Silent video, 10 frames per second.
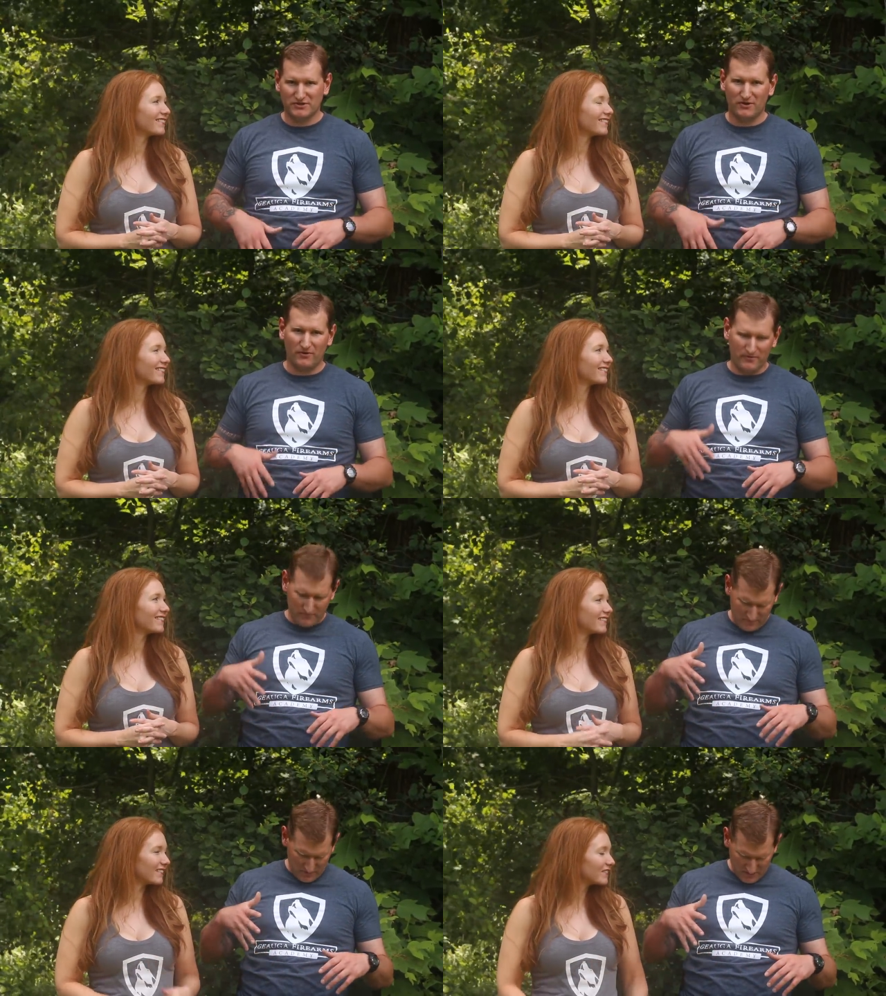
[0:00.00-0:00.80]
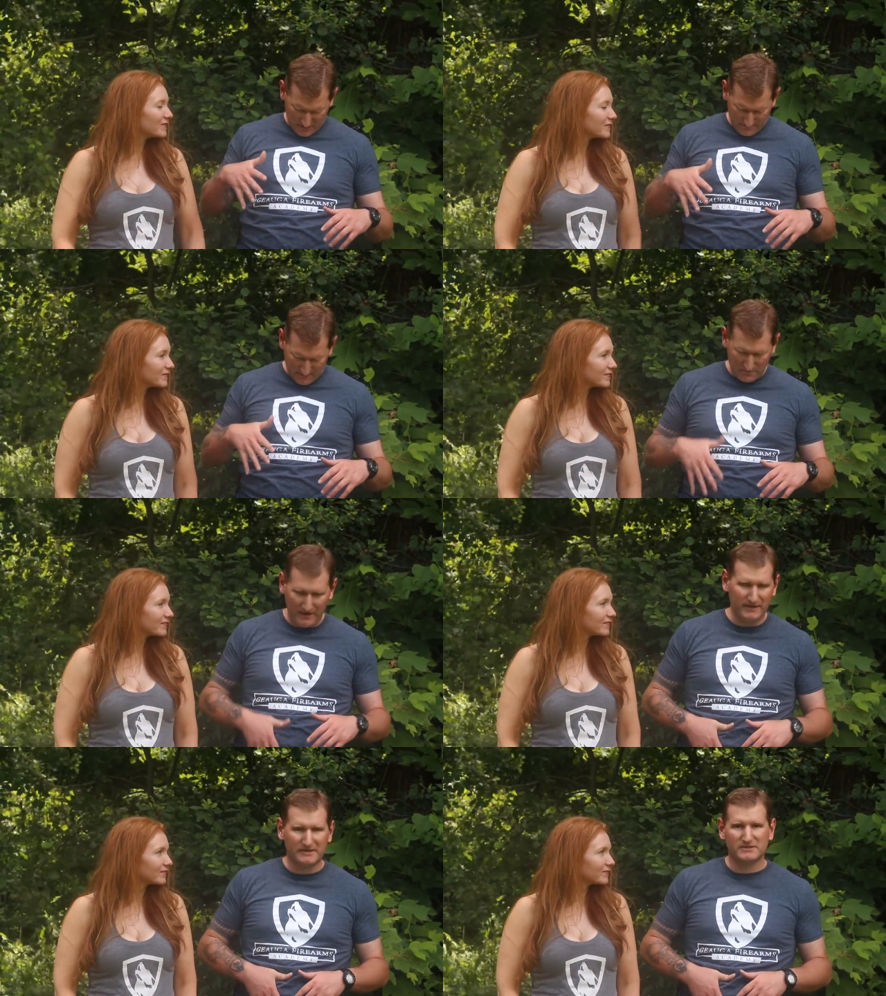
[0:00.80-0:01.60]
Speaker 1: So we talk about
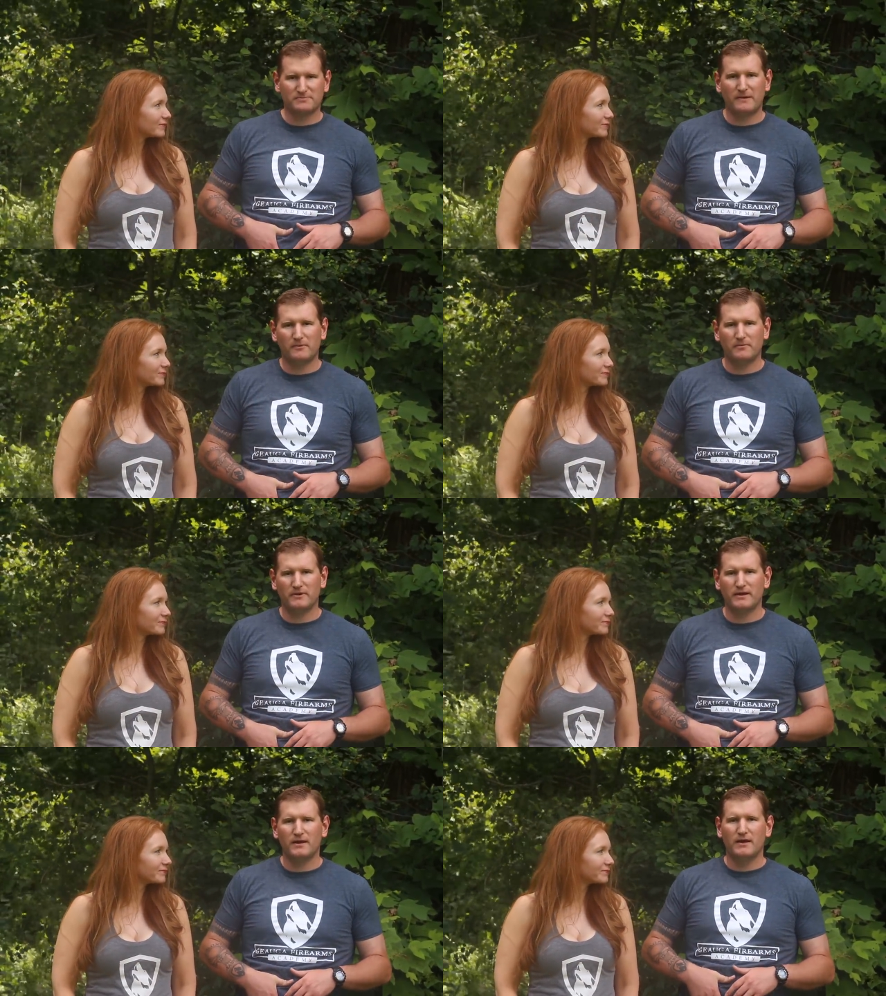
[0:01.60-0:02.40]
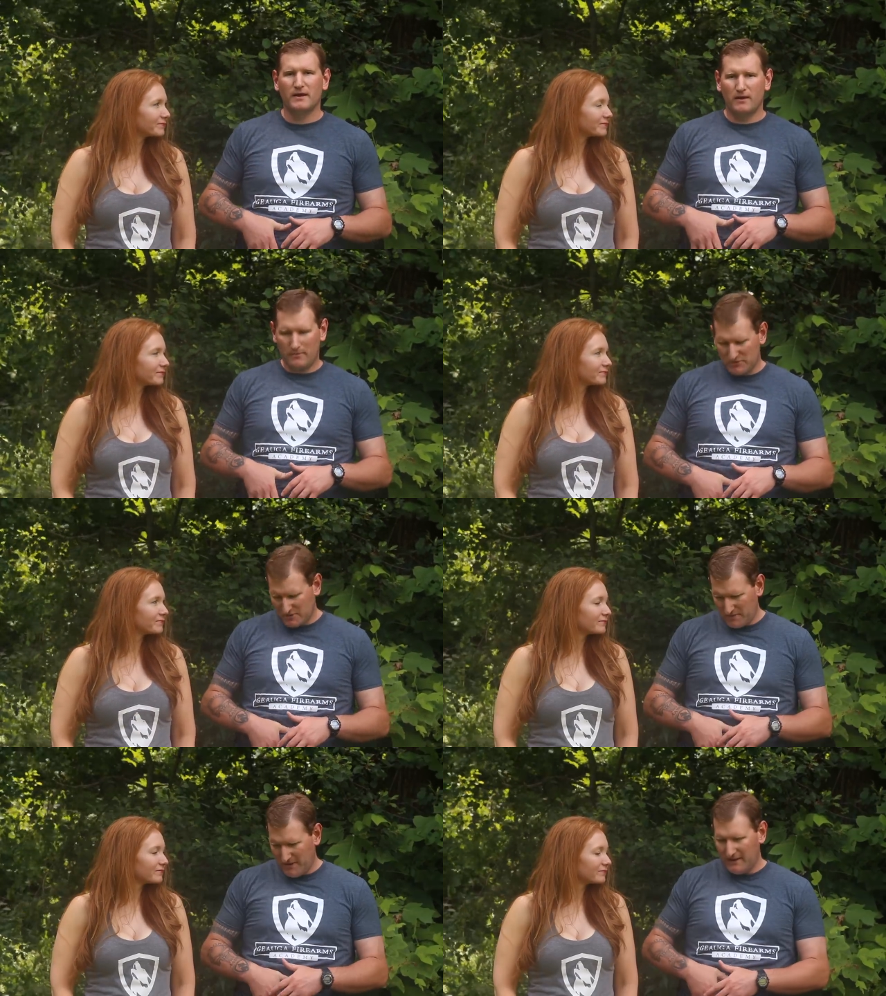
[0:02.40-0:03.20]
appendix is probably uh,
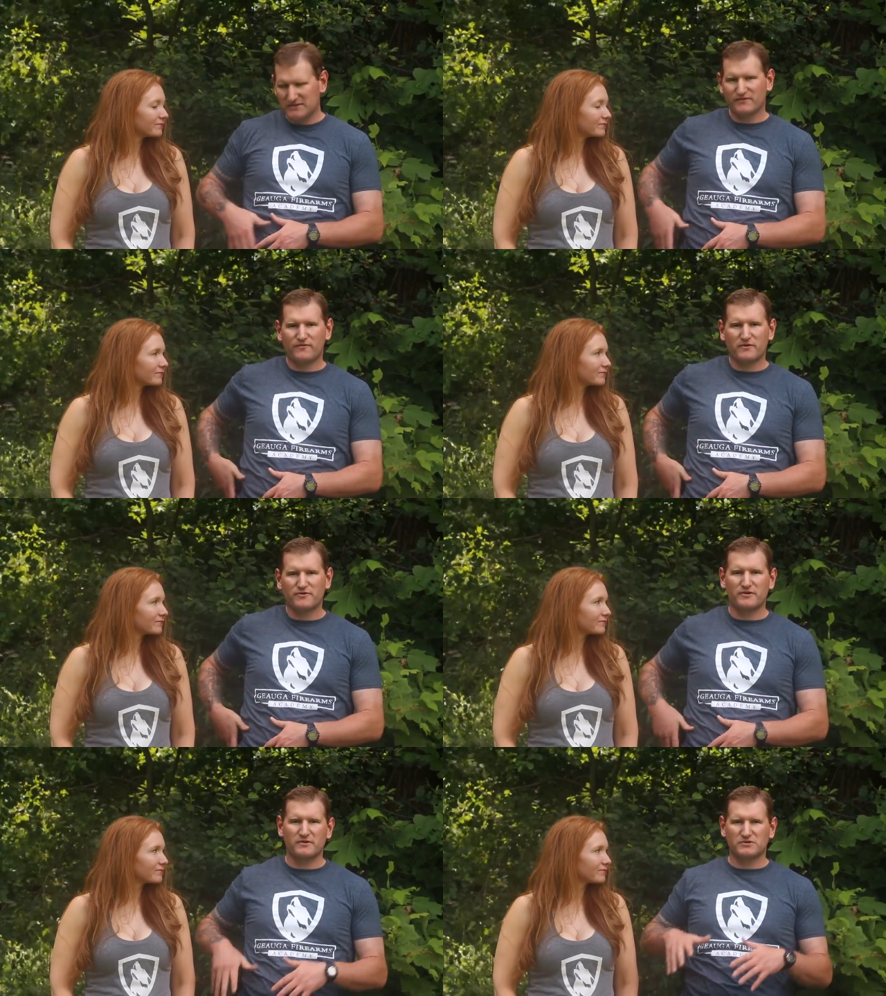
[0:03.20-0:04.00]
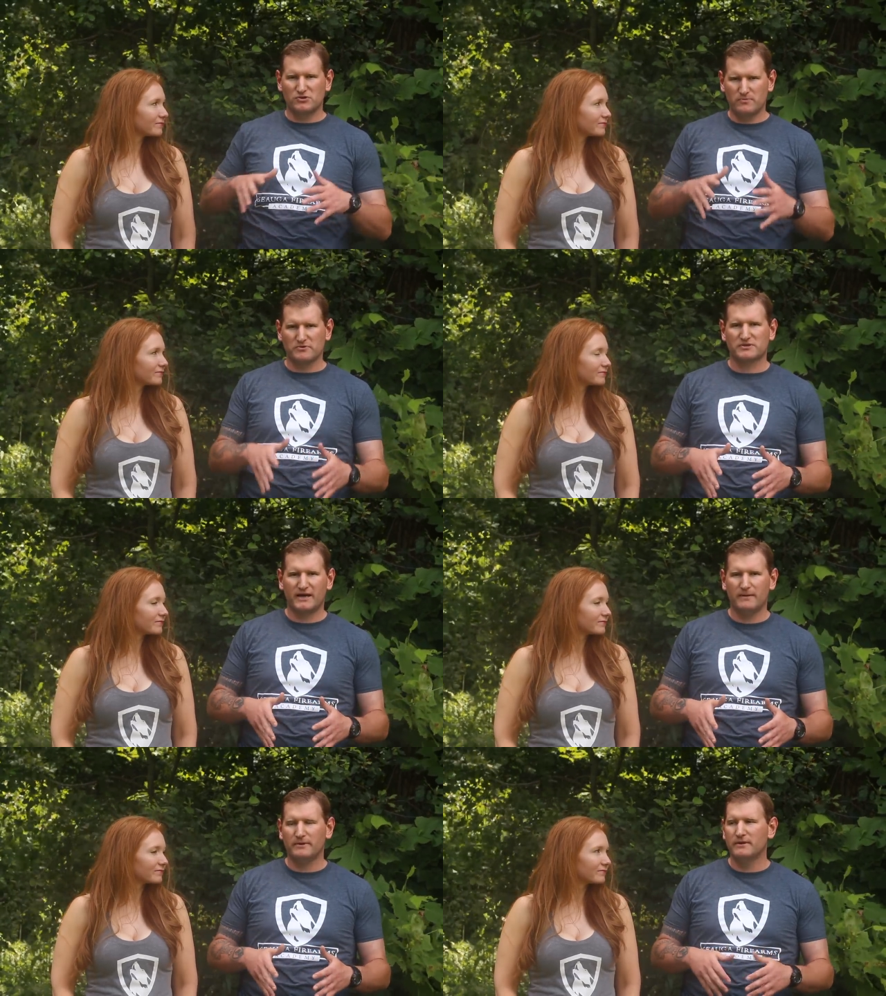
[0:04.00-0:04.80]
between appendix and 430 the two most
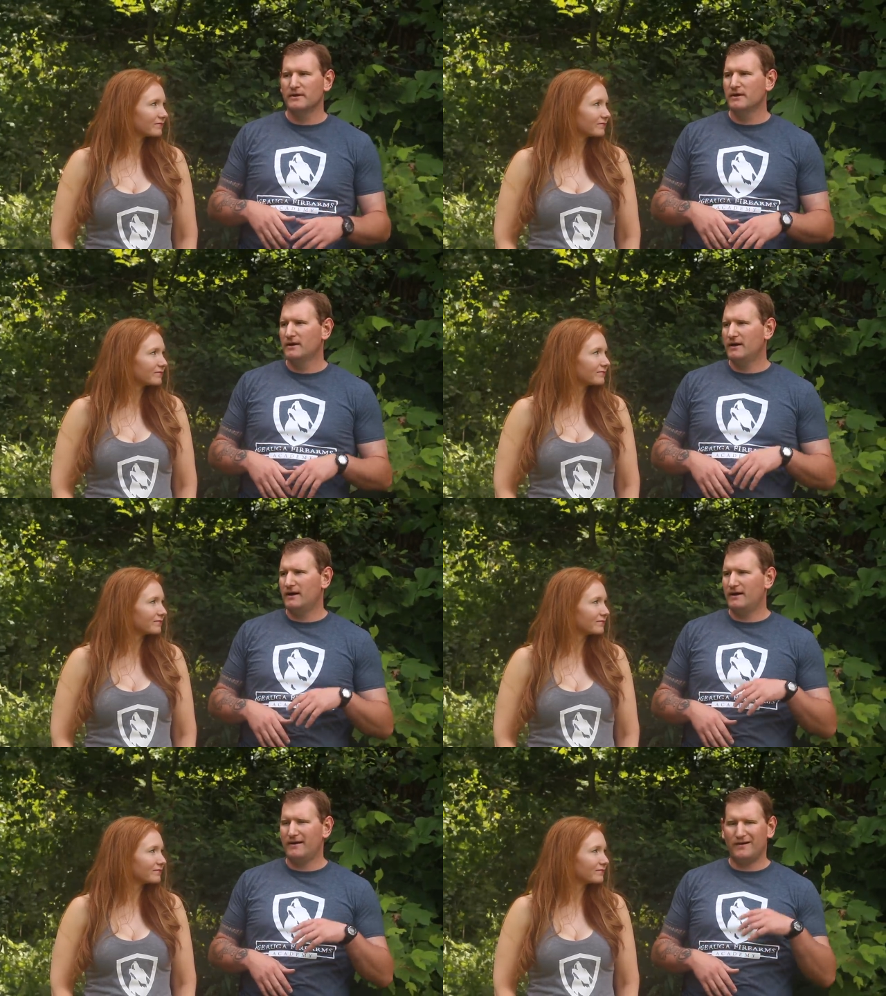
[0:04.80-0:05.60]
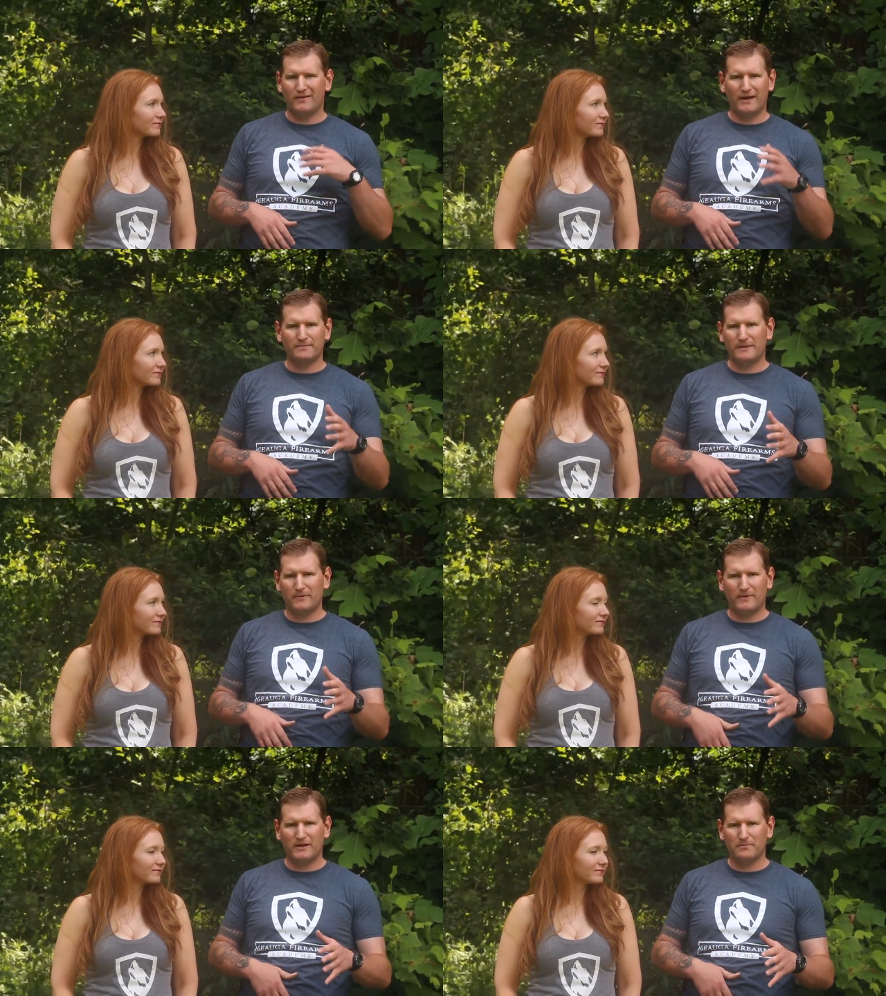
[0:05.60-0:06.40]
common. Mm-hmm. Uh, a lot of
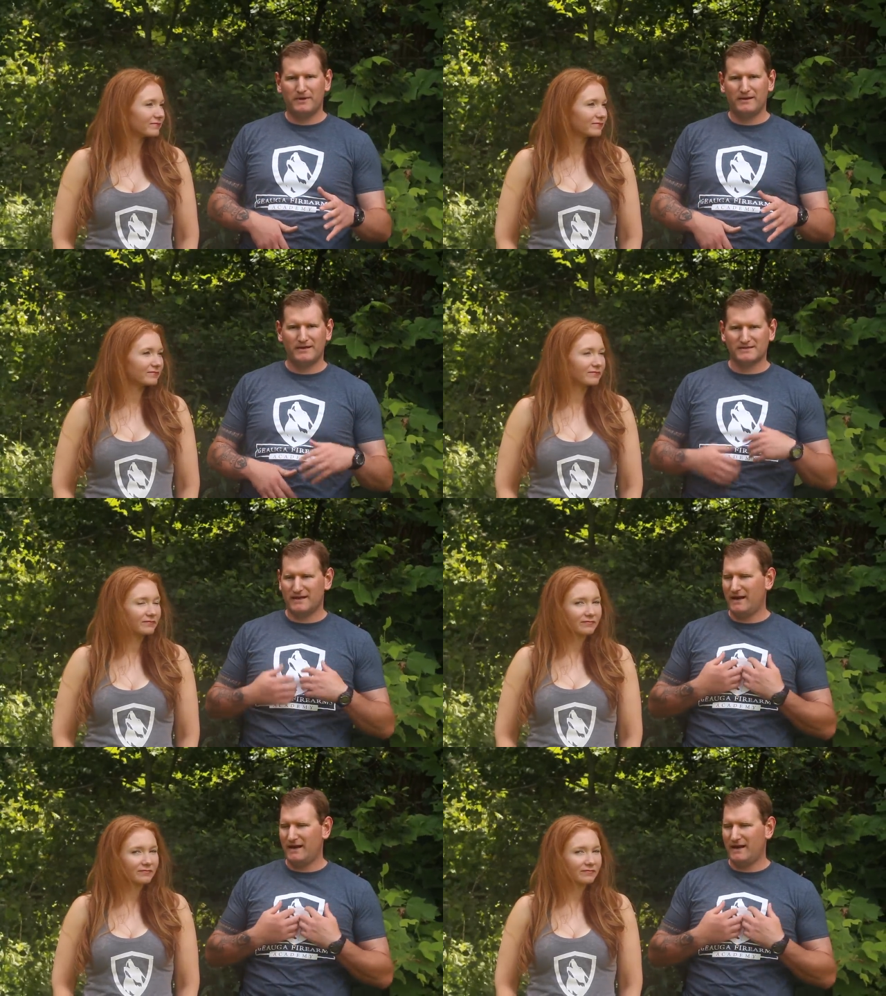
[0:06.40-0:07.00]
people like appendix.